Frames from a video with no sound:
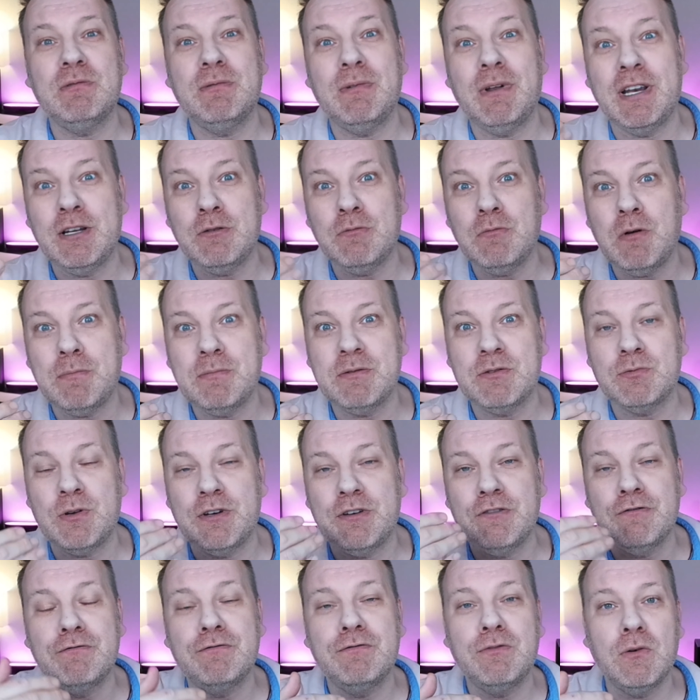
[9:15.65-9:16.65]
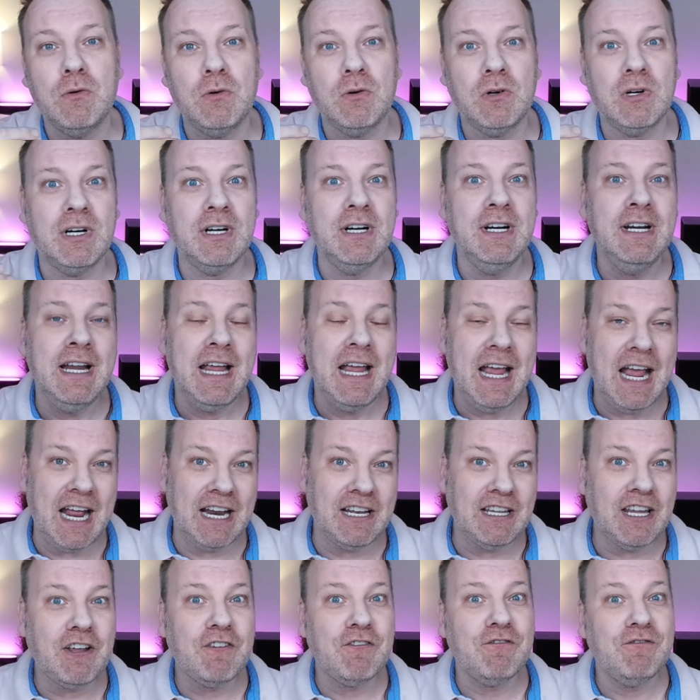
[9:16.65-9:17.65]
anywhere between four
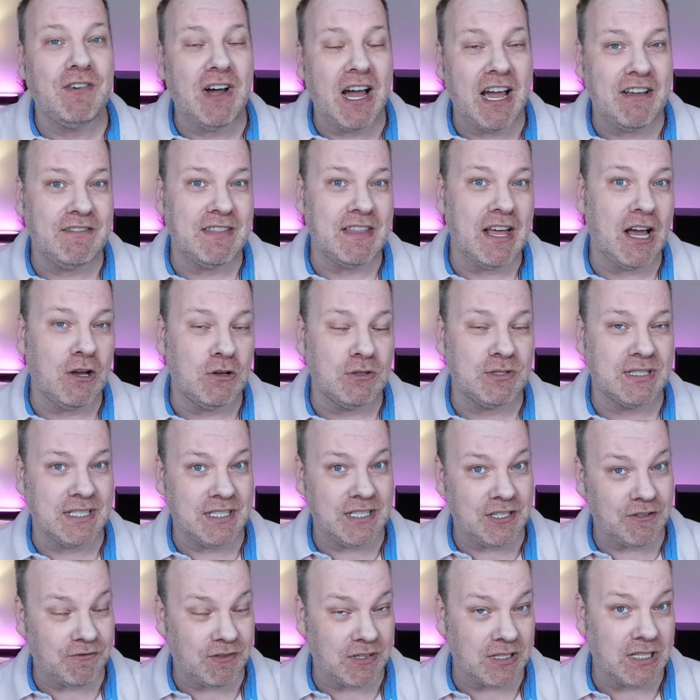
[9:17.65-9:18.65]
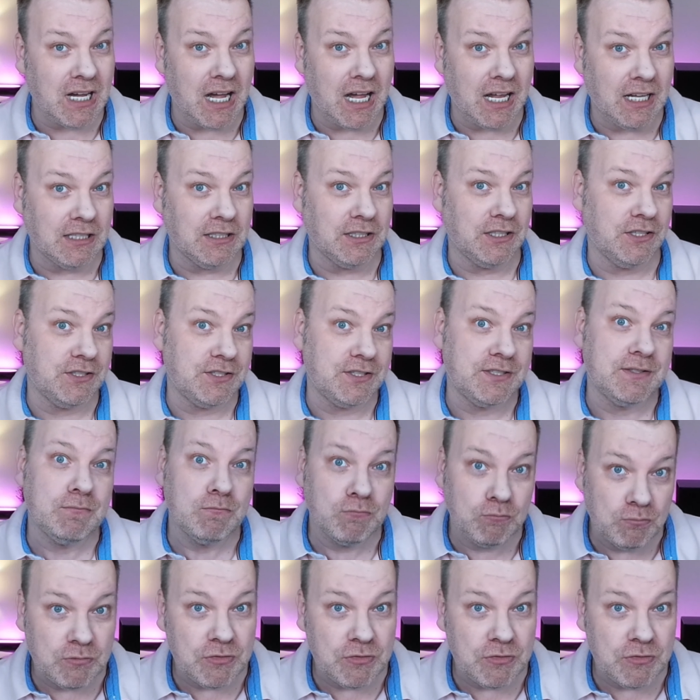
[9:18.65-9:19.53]
and like five thousand different colors,